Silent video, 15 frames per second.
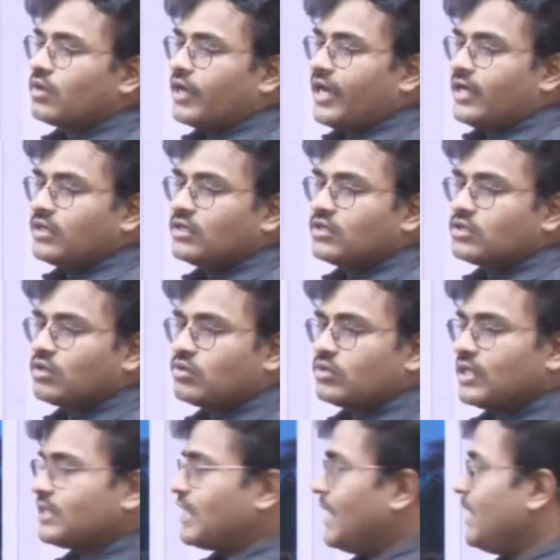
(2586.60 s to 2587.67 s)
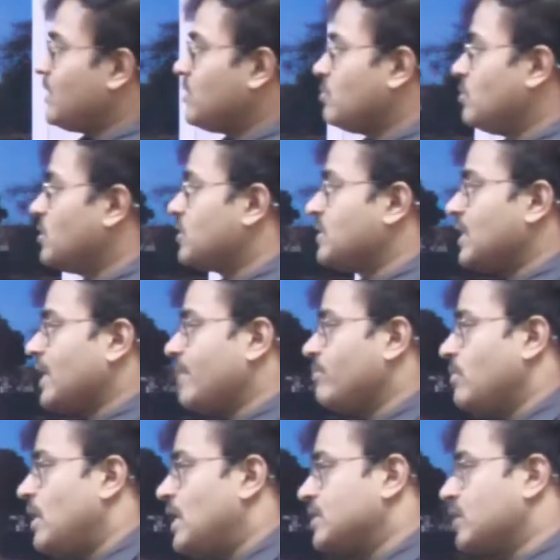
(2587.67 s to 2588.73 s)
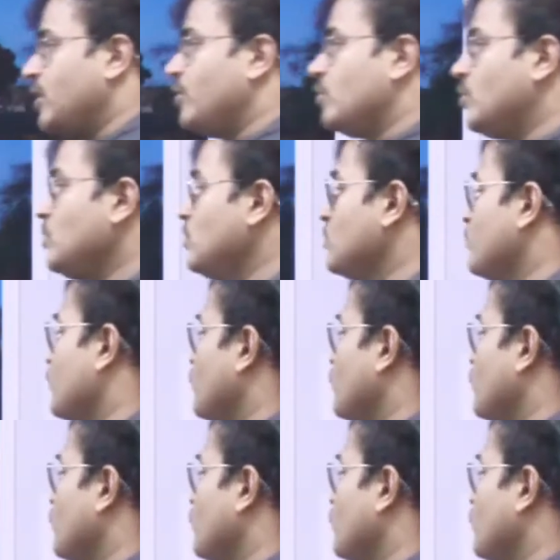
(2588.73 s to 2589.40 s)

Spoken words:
Okay, so you just highlight the words that I am asking you to.